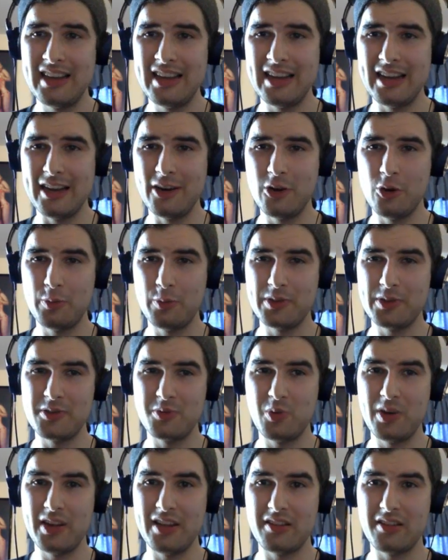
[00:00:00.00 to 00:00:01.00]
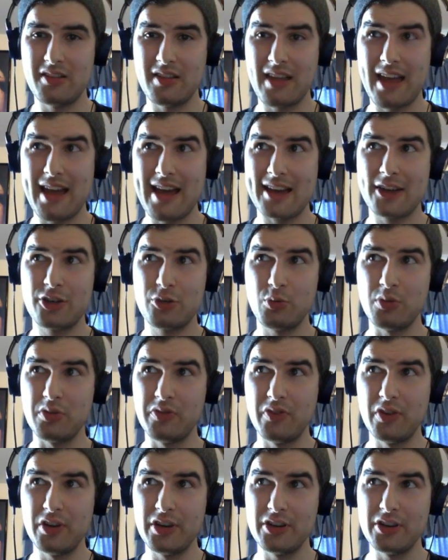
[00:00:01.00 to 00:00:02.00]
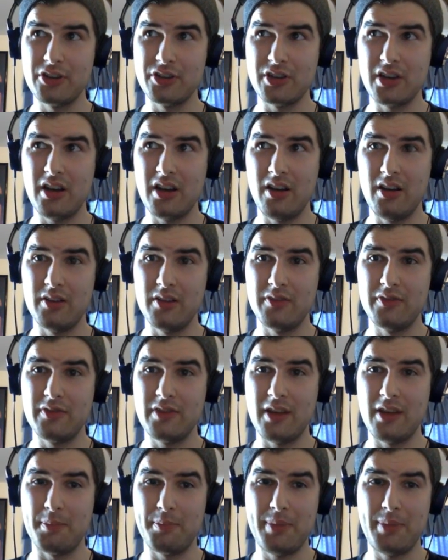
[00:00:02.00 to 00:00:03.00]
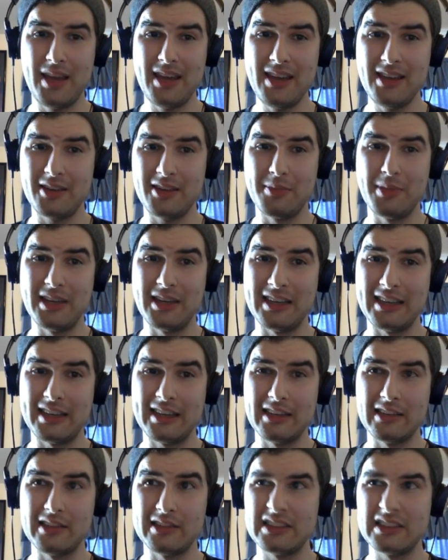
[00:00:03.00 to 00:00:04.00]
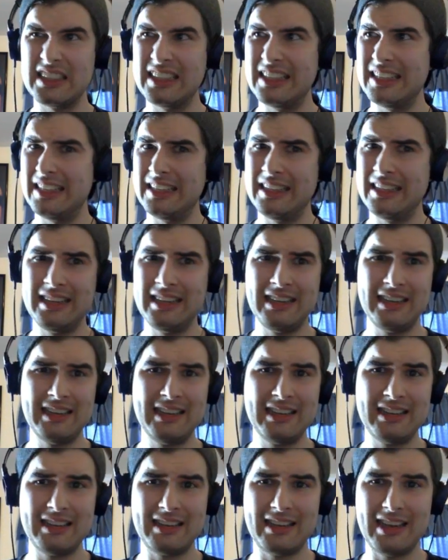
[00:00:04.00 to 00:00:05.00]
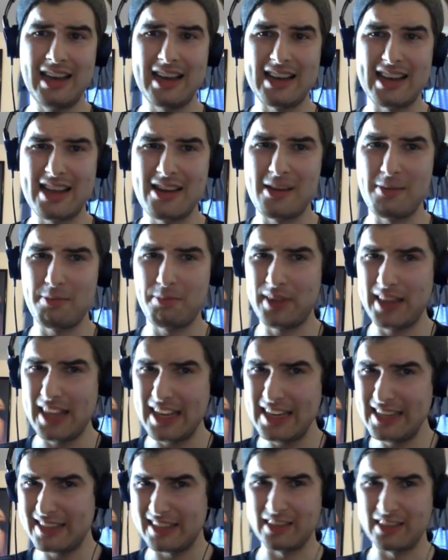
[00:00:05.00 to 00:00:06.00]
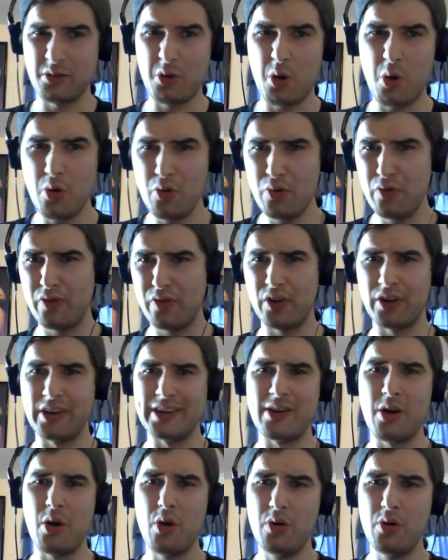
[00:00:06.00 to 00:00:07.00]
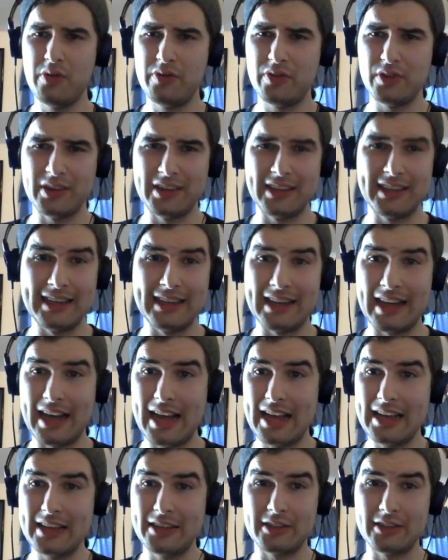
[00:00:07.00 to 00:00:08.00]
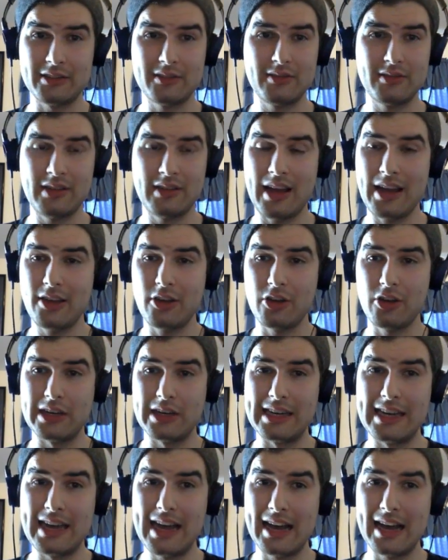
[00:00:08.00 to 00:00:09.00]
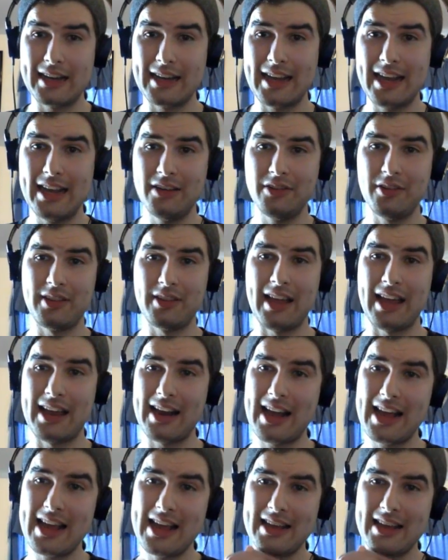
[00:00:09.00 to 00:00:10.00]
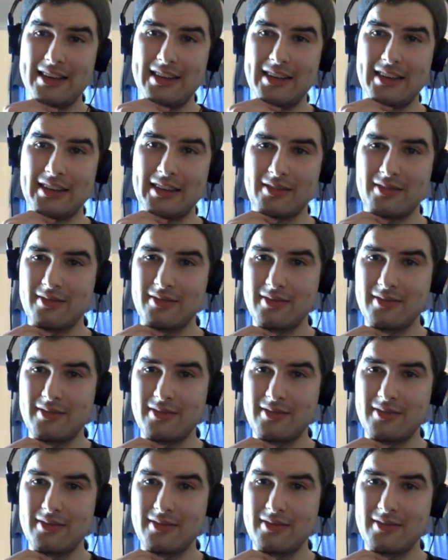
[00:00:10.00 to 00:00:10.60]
It opens with actual footage of a pig being killed. God, and it plays it over and over again. I could not handle that. I had to